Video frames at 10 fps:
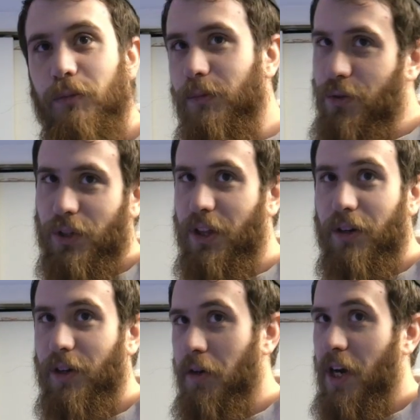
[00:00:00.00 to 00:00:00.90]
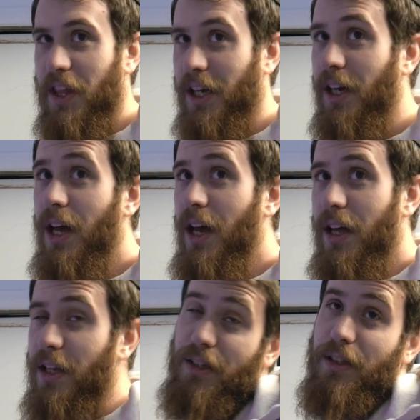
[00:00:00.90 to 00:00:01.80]
music theory or anything,
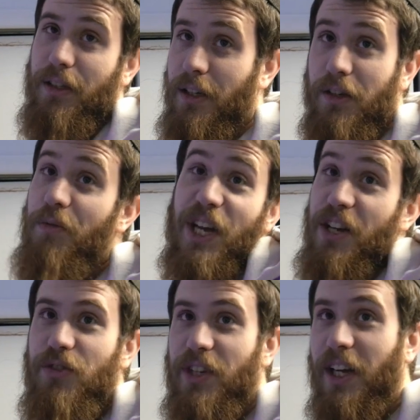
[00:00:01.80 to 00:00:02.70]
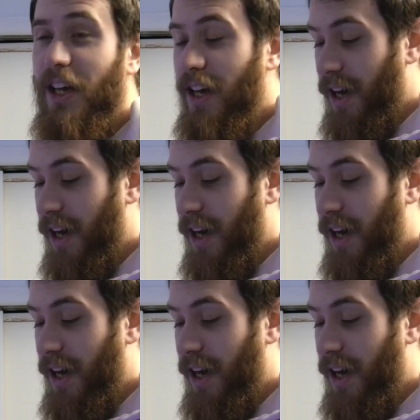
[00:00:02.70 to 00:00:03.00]
it could be interesting.